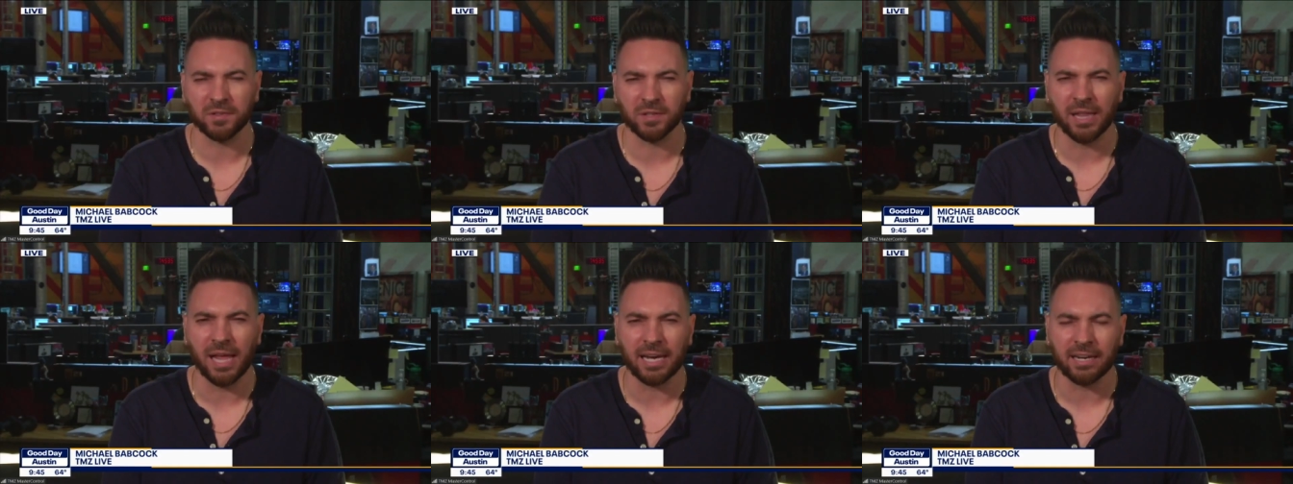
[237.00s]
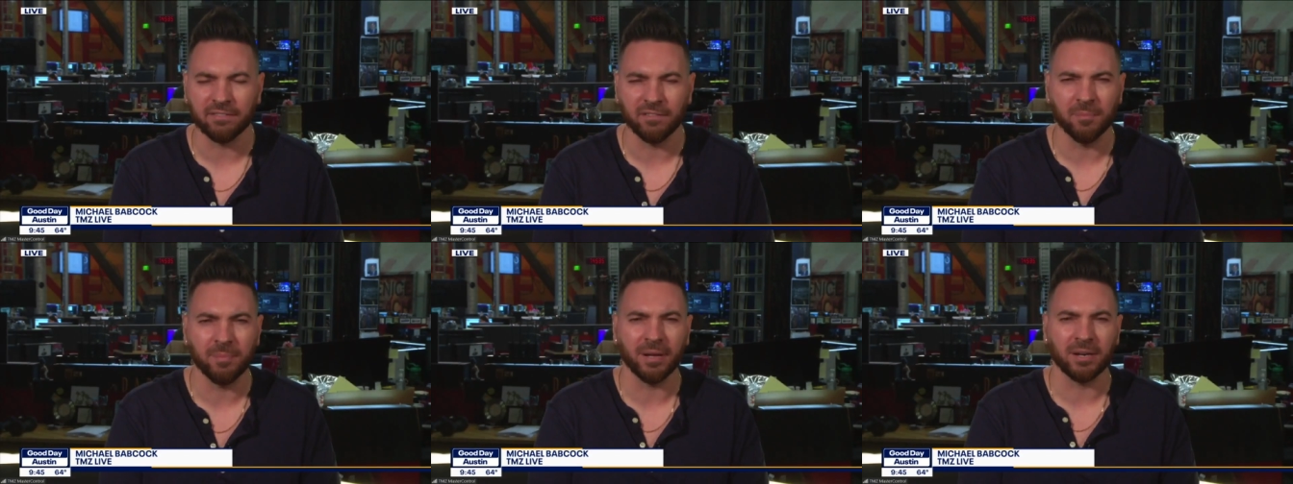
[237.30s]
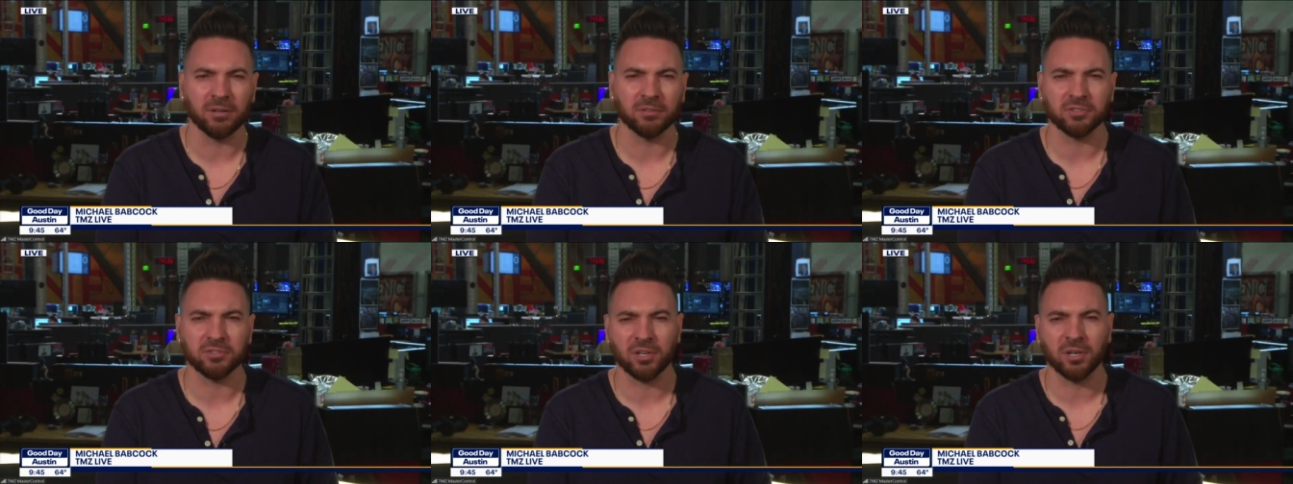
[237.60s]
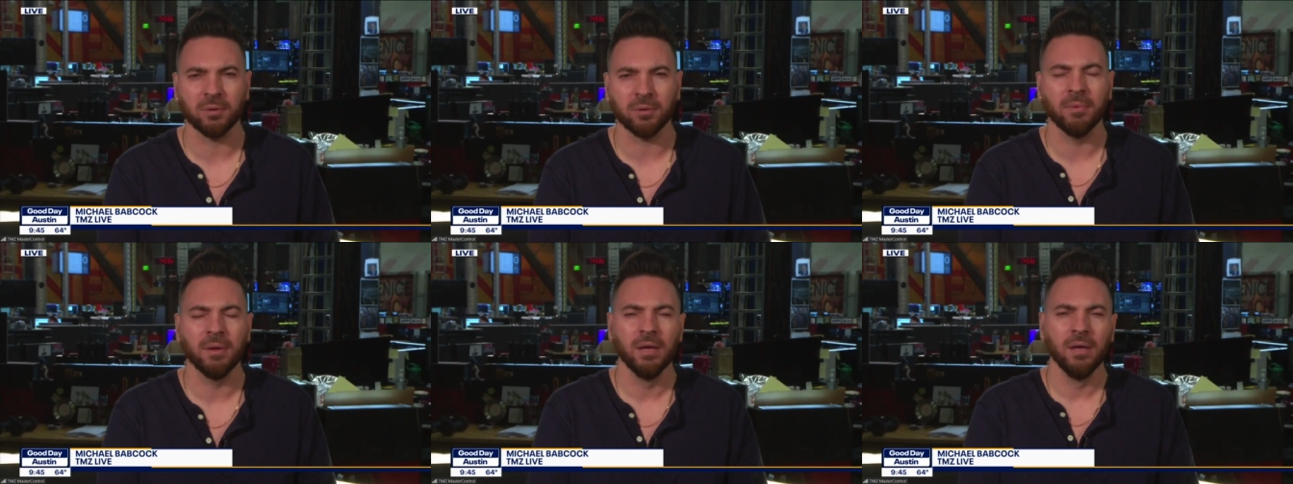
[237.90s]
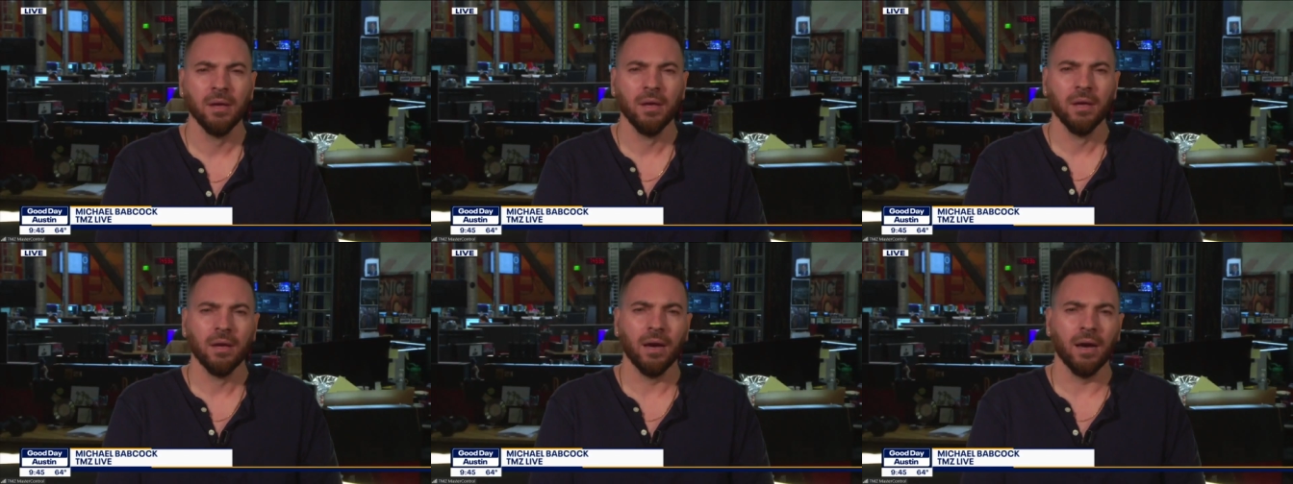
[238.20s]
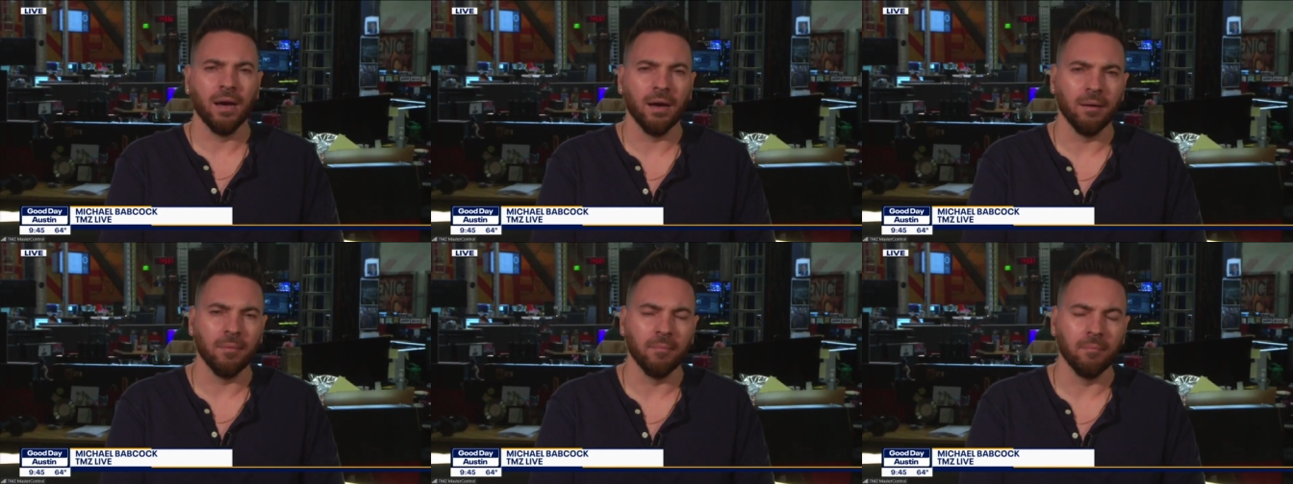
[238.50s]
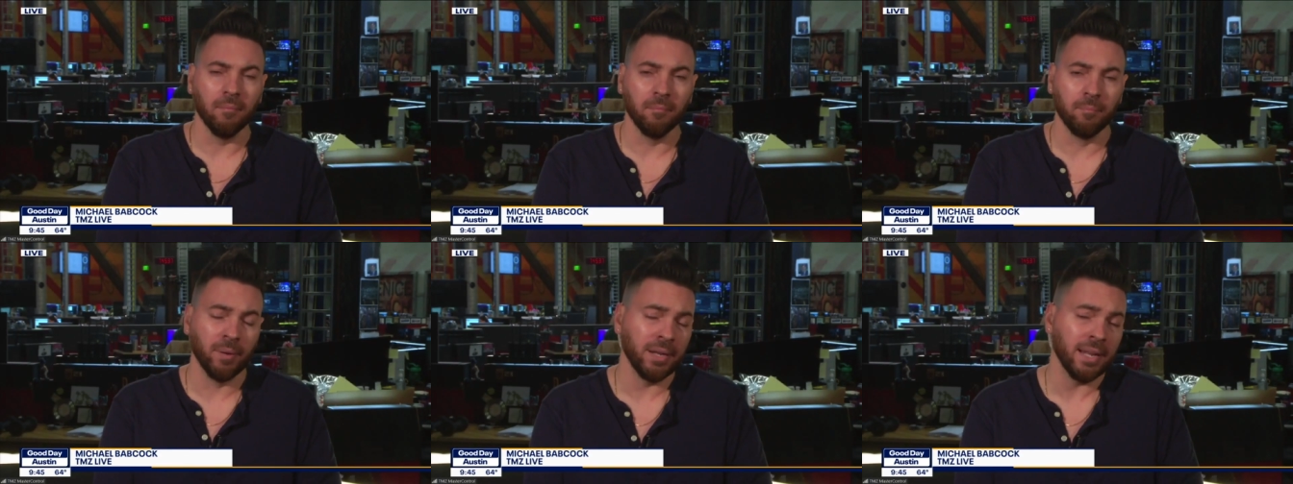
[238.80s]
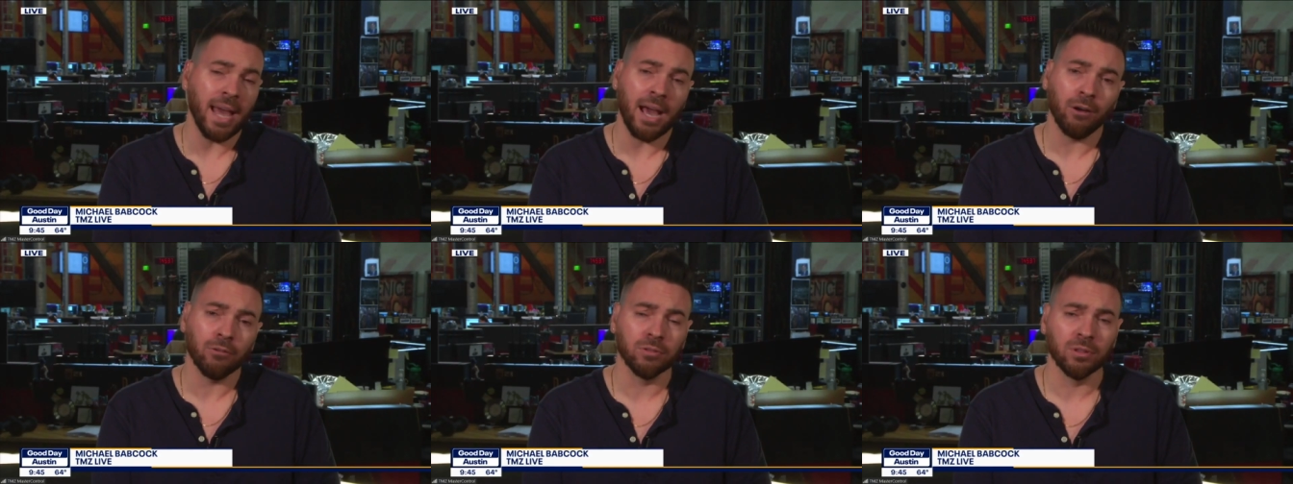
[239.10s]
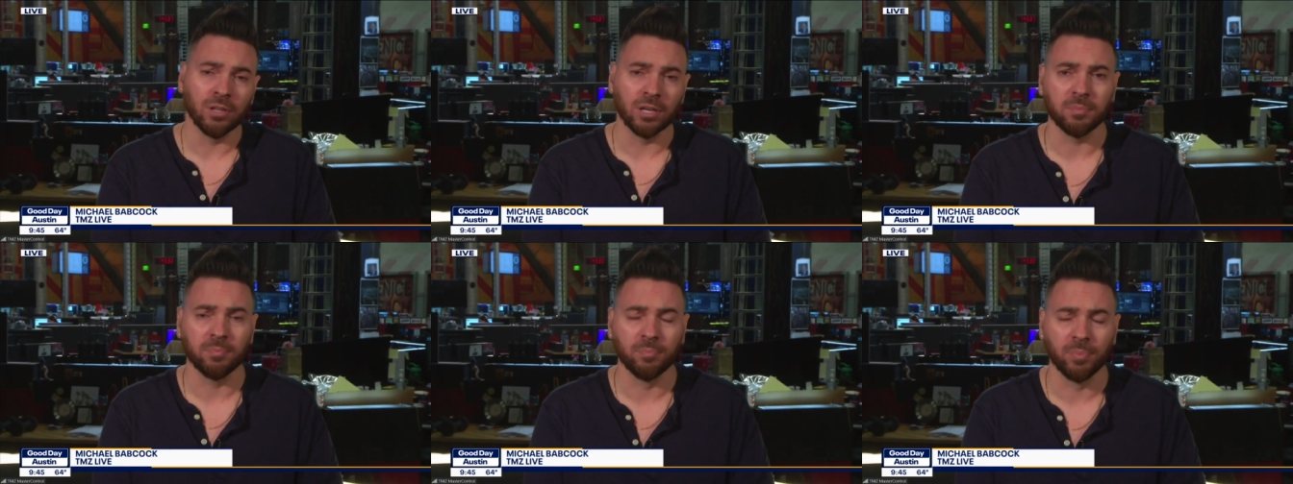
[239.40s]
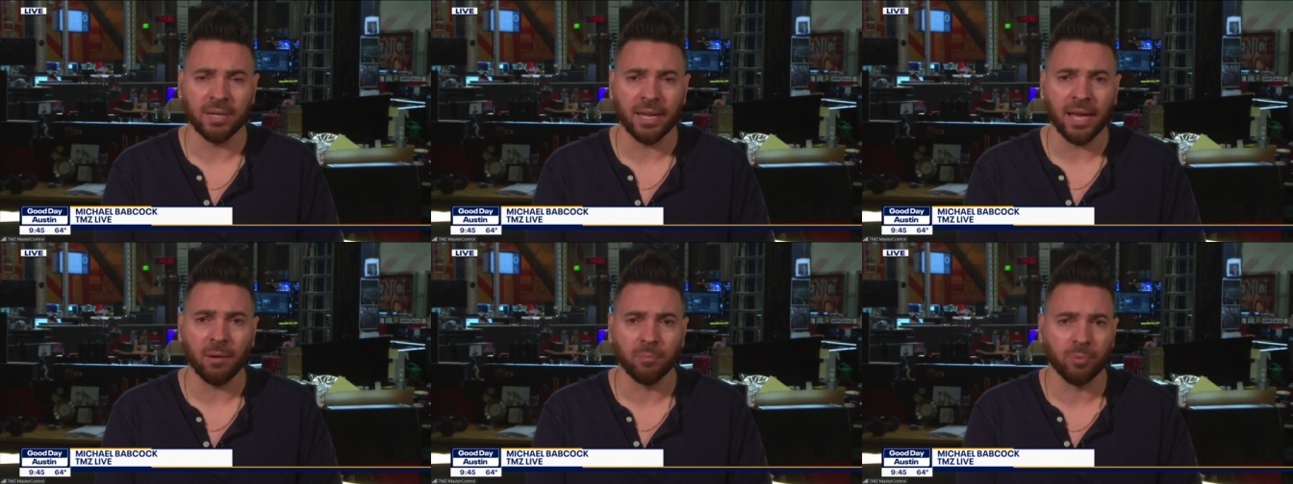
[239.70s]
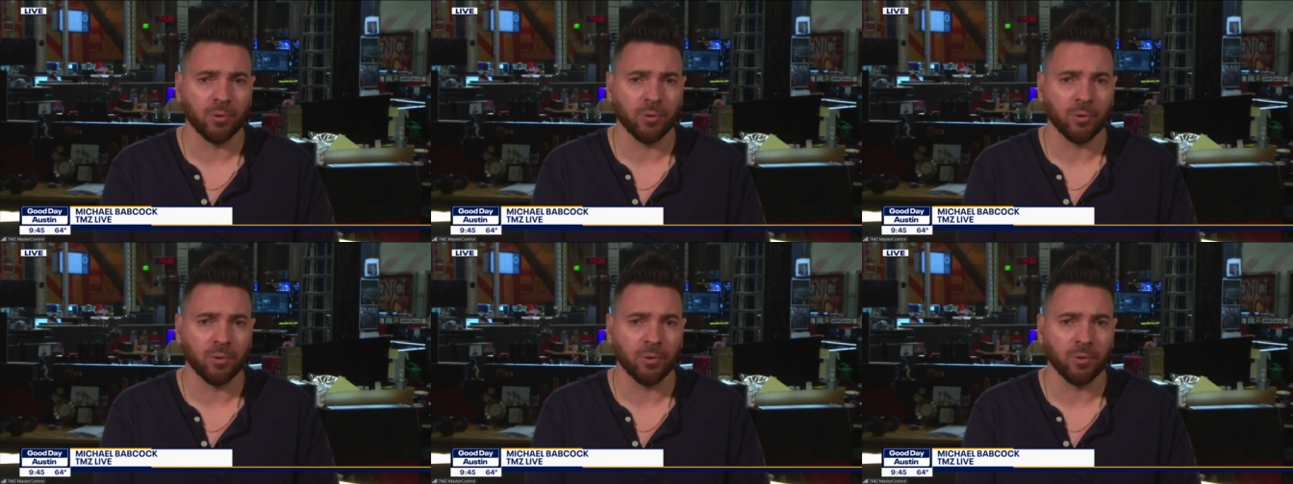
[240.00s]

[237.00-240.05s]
for lack mm. of a hmm. better term. Um, but now, look, but now